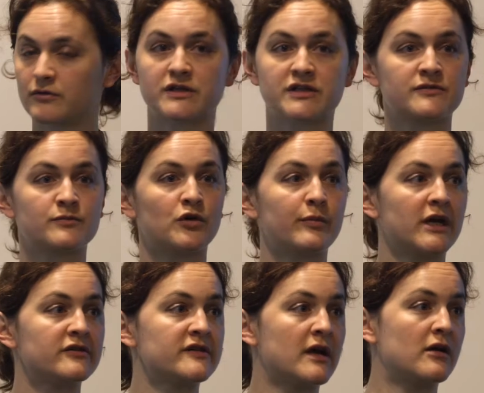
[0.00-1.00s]
which is more
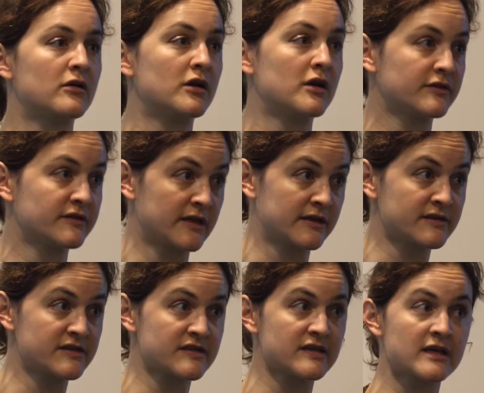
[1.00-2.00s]
about our
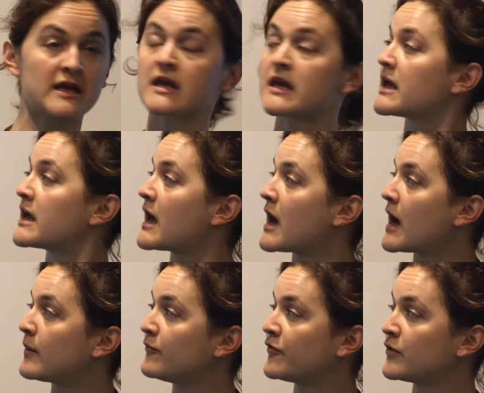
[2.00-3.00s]
alertness.
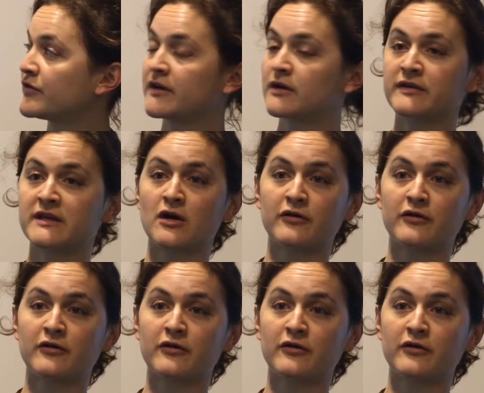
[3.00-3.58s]
I'm focusing on the